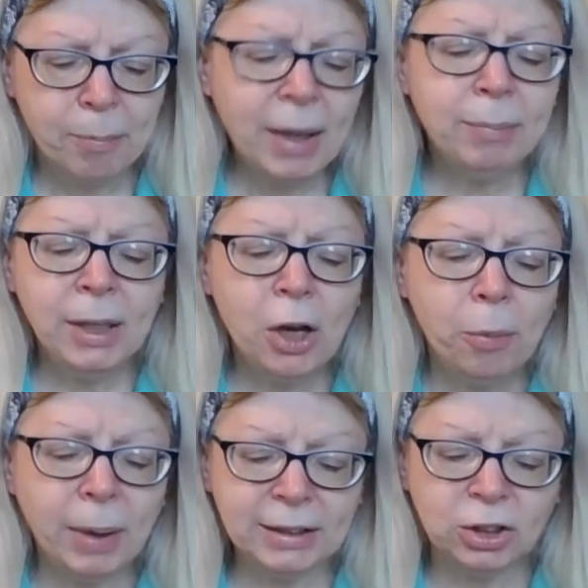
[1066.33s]
"But me
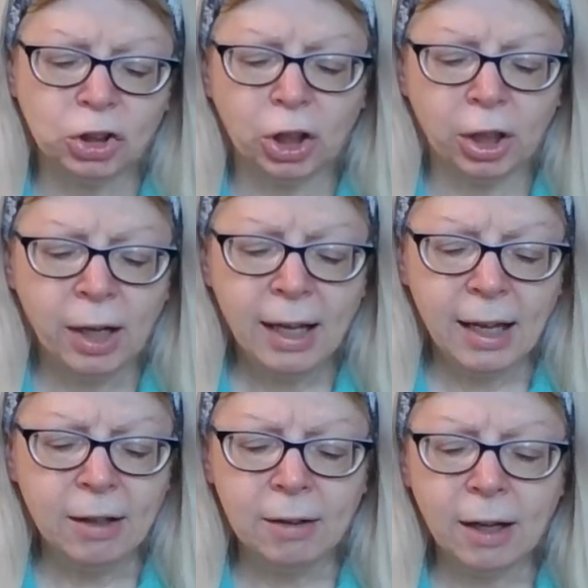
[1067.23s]
no but, sir,
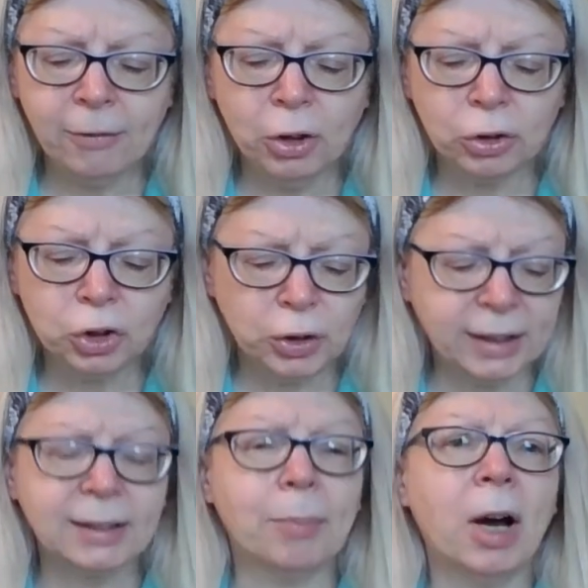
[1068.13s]
and none of your
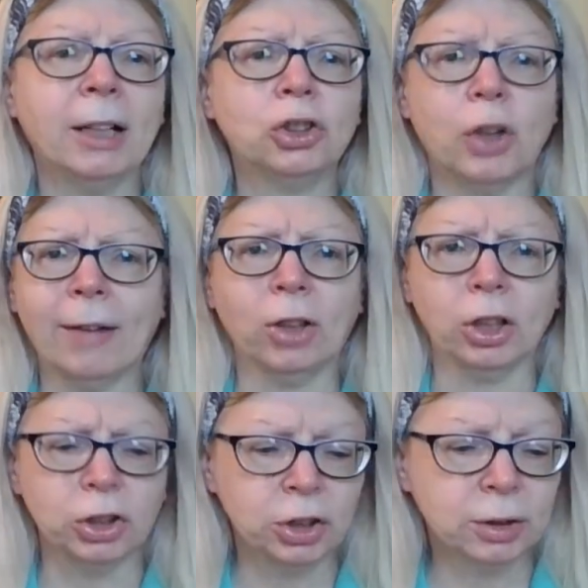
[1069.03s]
tricks upon
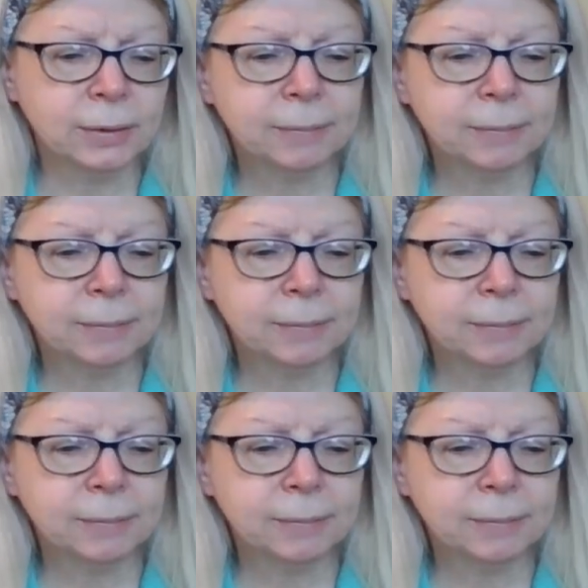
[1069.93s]
travelers."